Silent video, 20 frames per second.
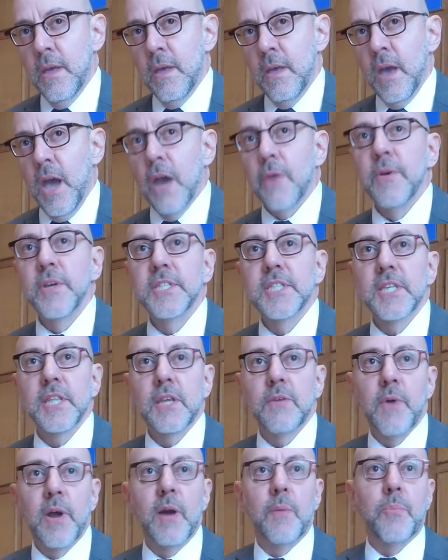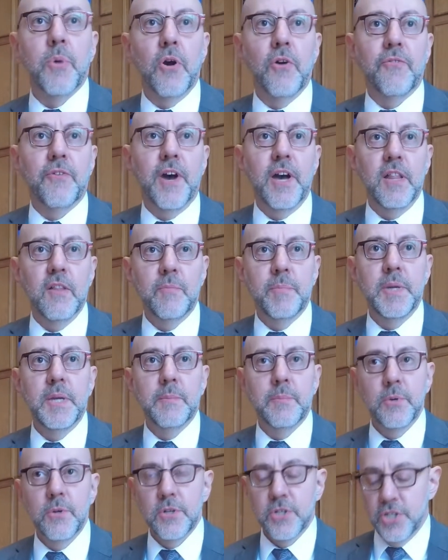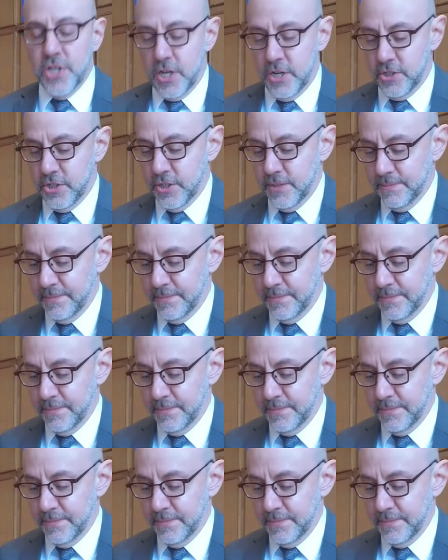I recently read a profile of Pete Buttigieg,